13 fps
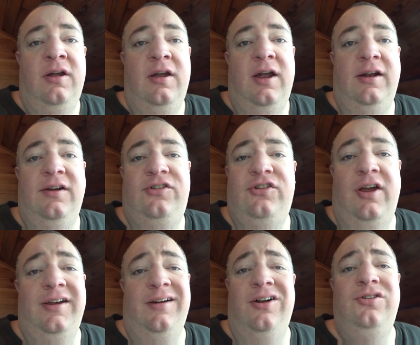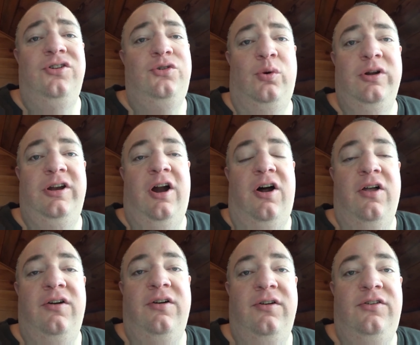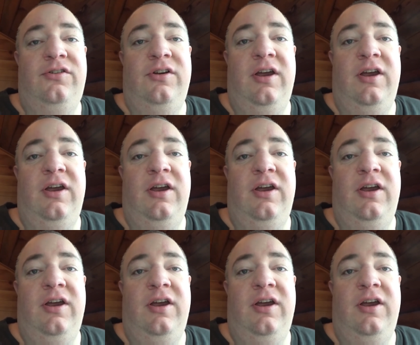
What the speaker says: and it's like under $20